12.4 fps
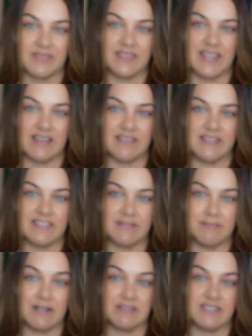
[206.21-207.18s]
Now, it's a
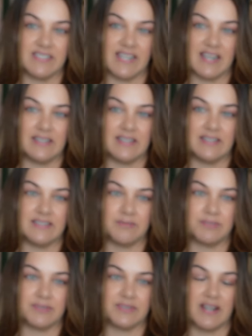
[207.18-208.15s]
multicolored
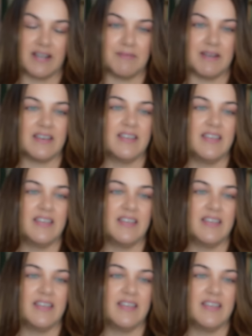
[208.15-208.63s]
primer,